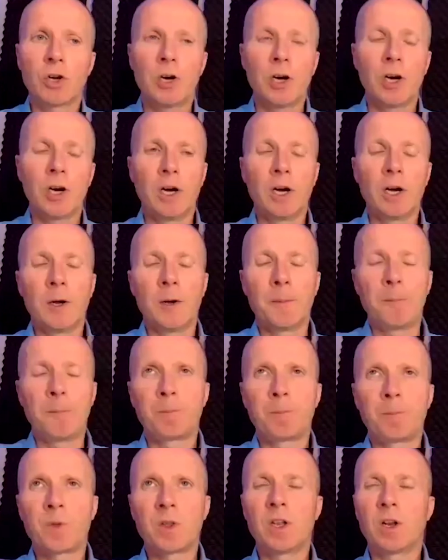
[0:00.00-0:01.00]
at,
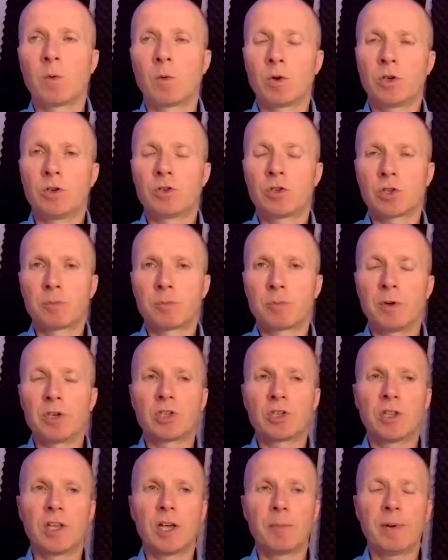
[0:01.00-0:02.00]
you know, what you just
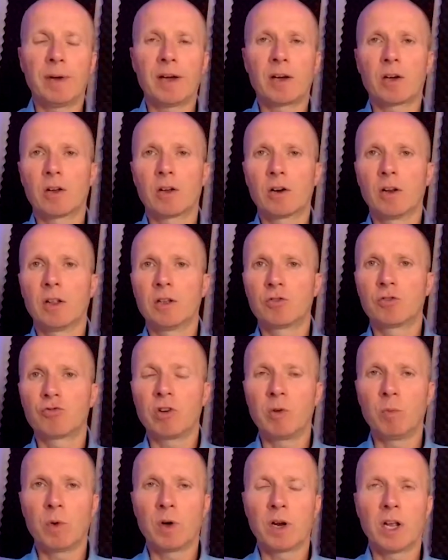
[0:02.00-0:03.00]
mentioned there about kind of like
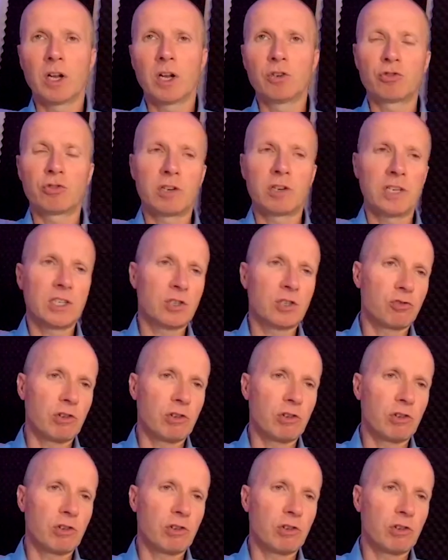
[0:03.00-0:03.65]
Dream 100 list,